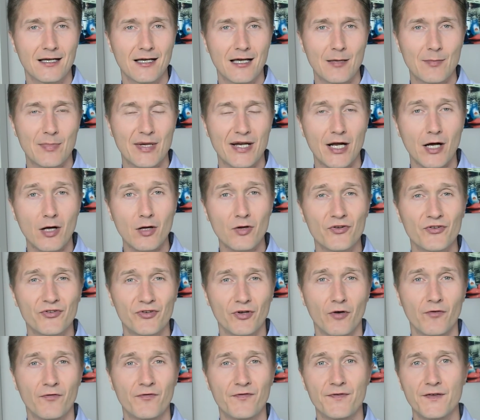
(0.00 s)
but
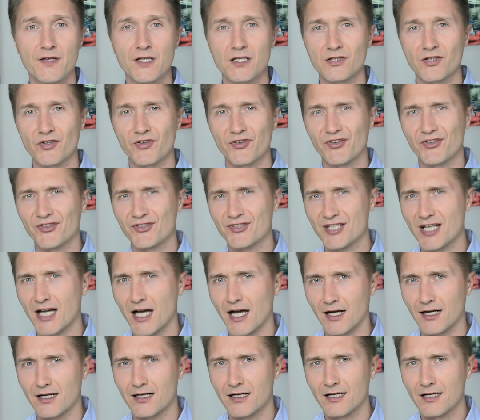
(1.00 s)
also feel
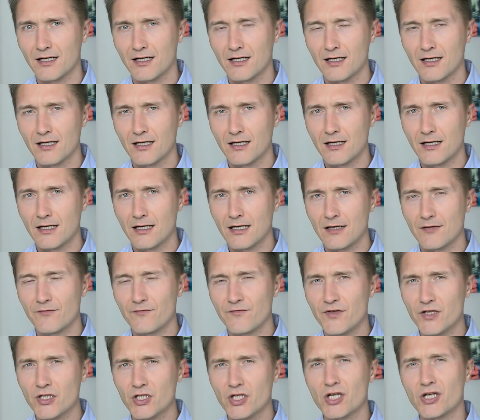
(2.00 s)
stuck,
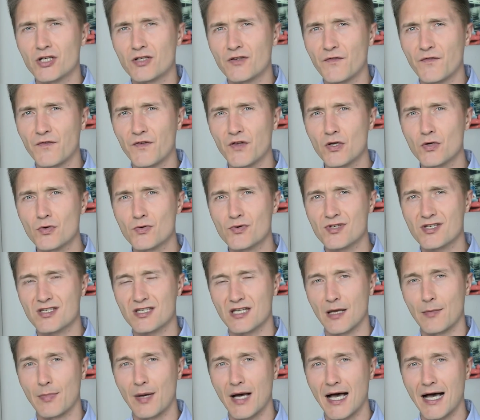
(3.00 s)
feel confused
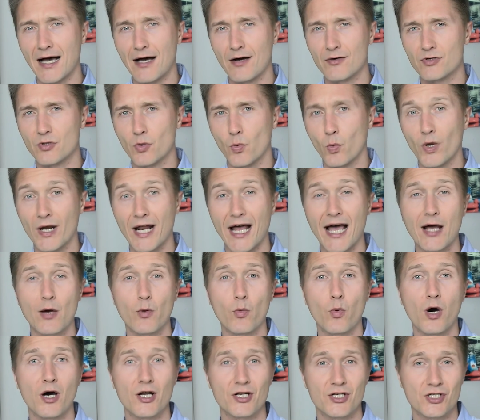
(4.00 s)
about what I
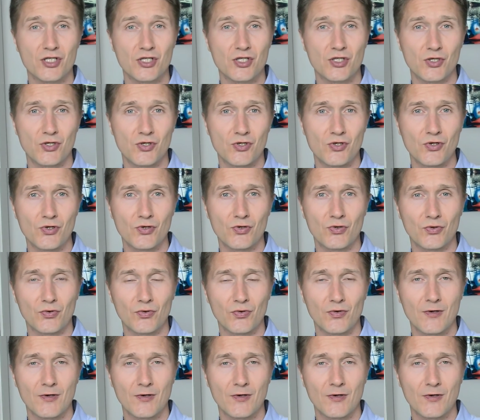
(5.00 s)
want to do.